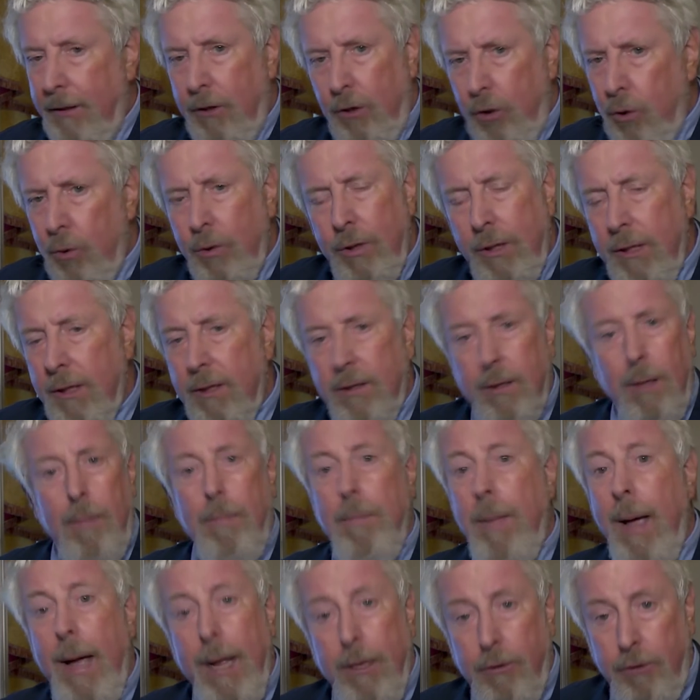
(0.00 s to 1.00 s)
using
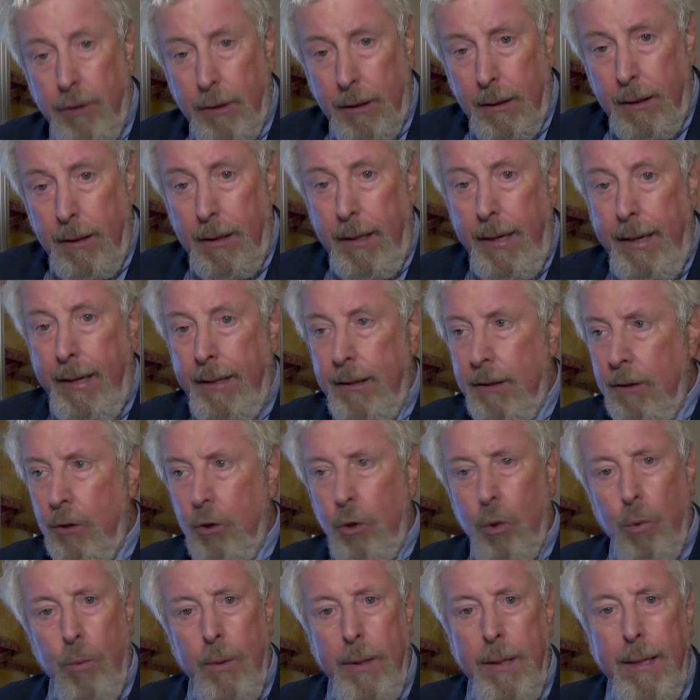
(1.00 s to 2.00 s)
some magic,
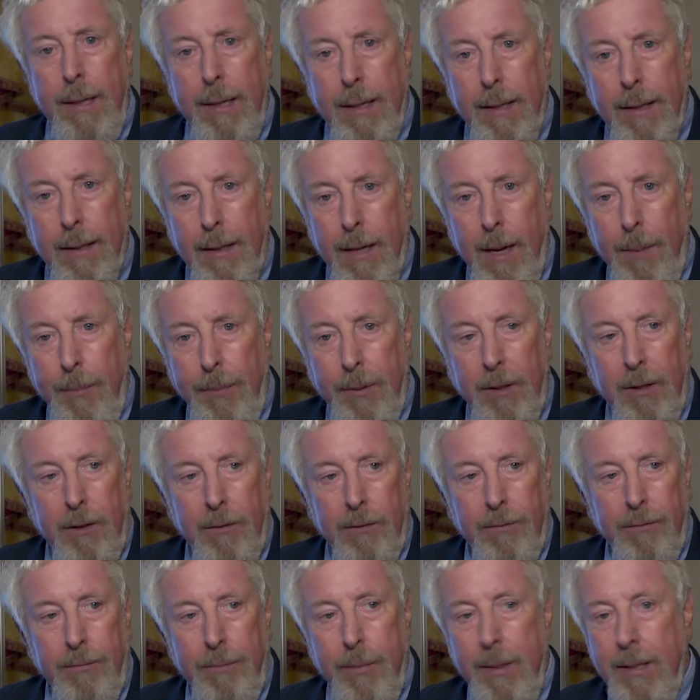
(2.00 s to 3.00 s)
and doing in a couple
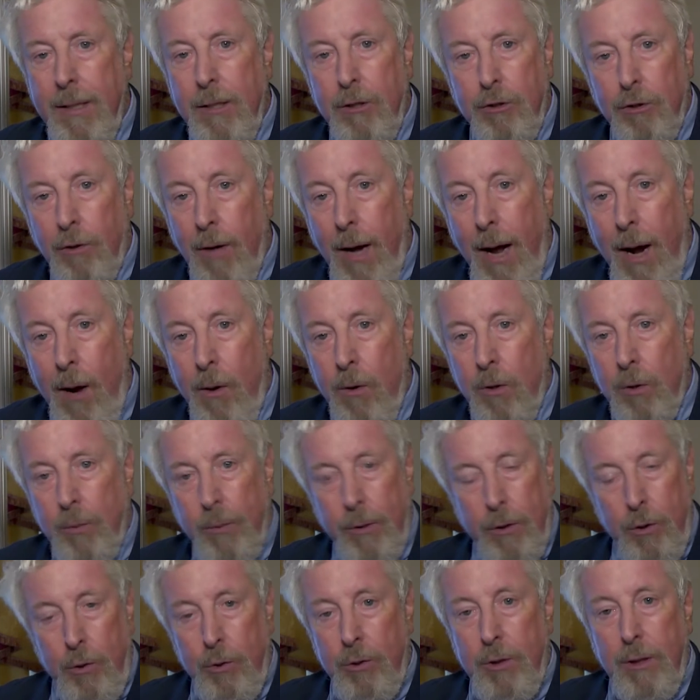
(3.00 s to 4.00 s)
of minutes or hours
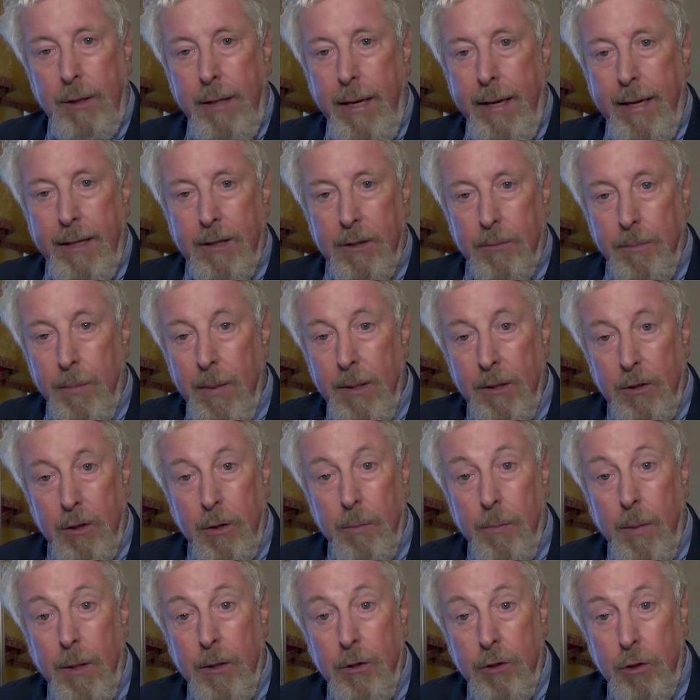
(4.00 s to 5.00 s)
what used to take us months
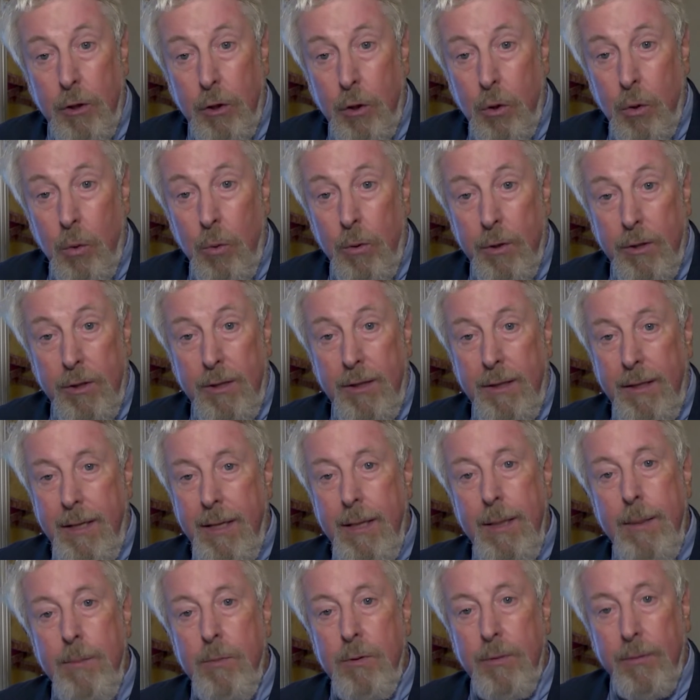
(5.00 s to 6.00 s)
and months to do with
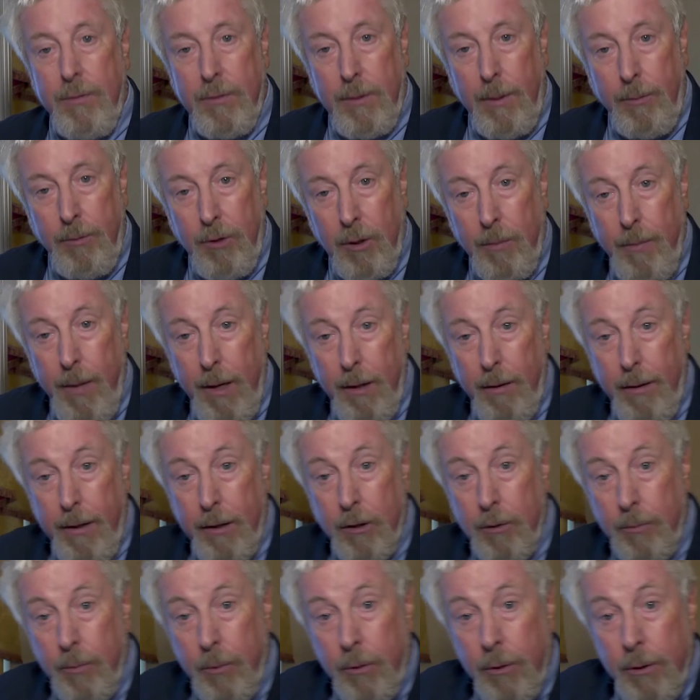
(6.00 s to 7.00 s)
teams of subject matter
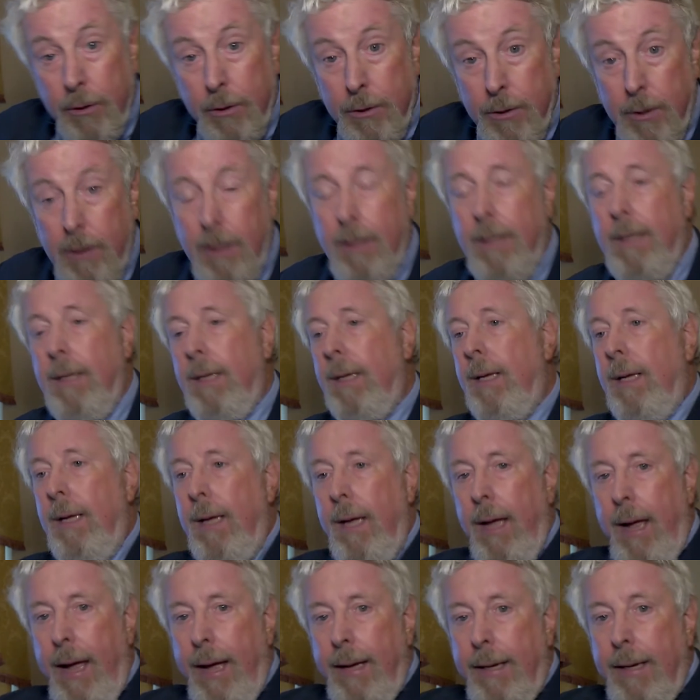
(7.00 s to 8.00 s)
experts.
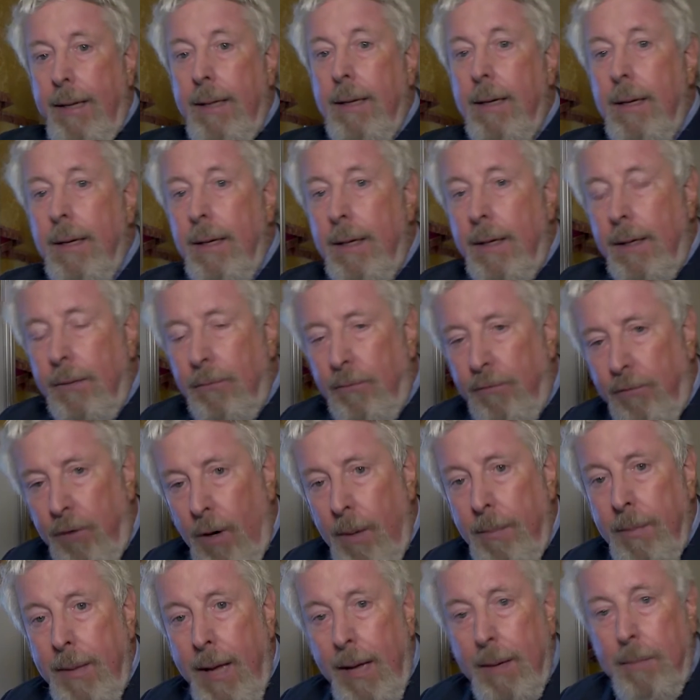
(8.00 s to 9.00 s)
And then
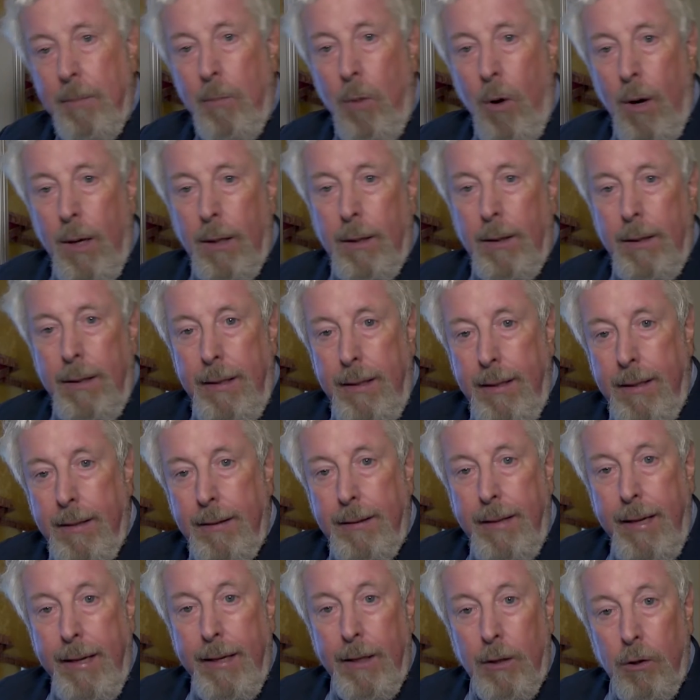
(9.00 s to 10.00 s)
from that model, he
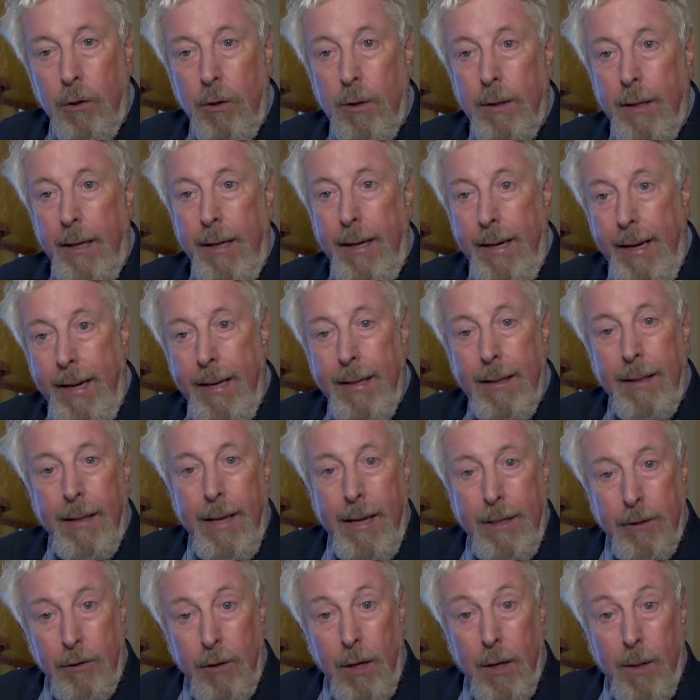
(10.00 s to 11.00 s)
can take a look and
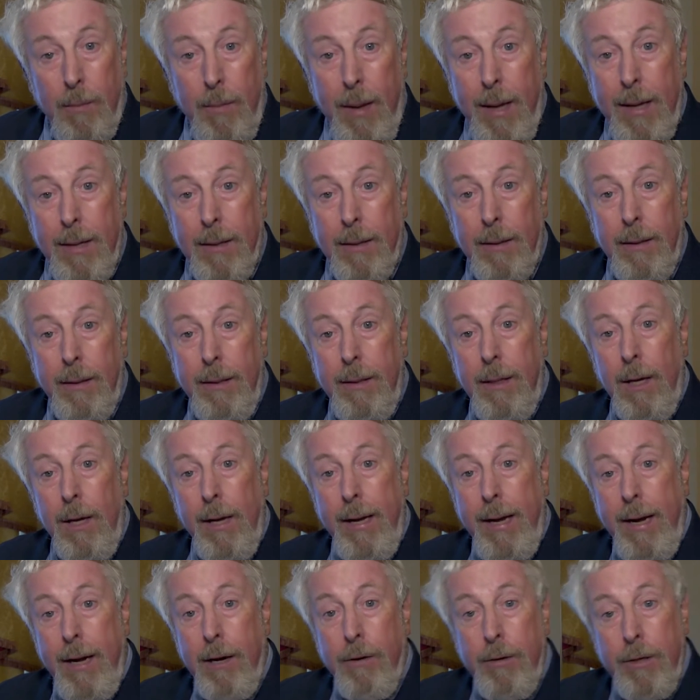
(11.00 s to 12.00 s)
analyze automatically
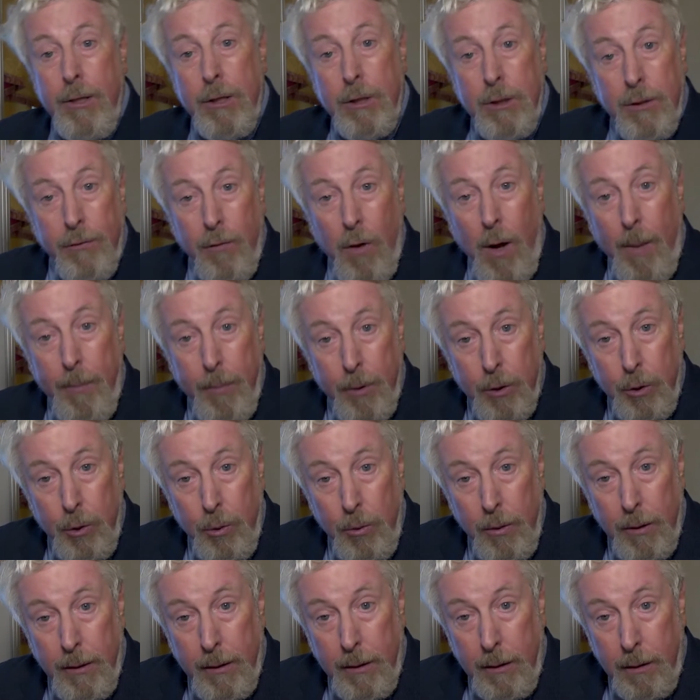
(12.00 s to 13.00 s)
areas of
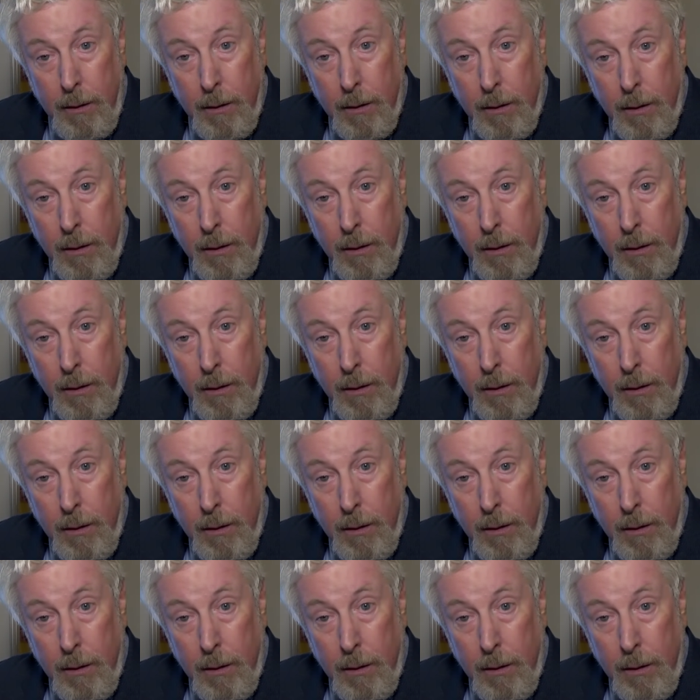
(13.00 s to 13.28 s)
opportunity.